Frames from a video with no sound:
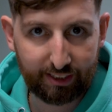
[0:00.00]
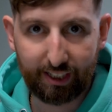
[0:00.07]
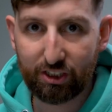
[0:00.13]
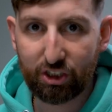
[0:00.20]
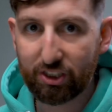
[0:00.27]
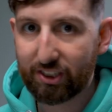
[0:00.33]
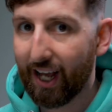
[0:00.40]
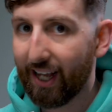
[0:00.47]
It
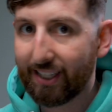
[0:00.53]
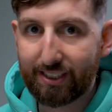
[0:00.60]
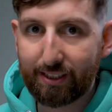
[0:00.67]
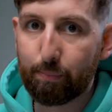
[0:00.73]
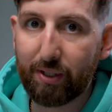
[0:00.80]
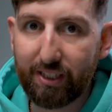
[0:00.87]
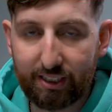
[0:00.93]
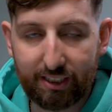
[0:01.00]
just has to
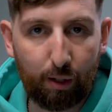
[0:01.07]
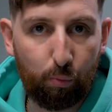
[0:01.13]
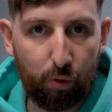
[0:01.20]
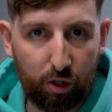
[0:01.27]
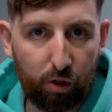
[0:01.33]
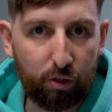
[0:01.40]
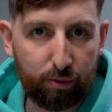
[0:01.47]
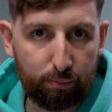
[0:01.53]
be
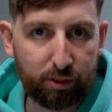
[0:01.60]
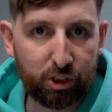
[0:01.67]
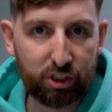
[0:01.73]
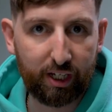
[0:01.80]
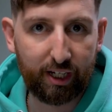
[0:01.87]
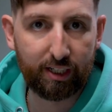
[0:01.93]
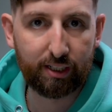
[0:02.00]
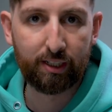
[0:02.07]
somewhere on the
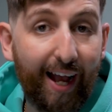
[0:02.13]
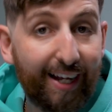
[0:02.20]
machine.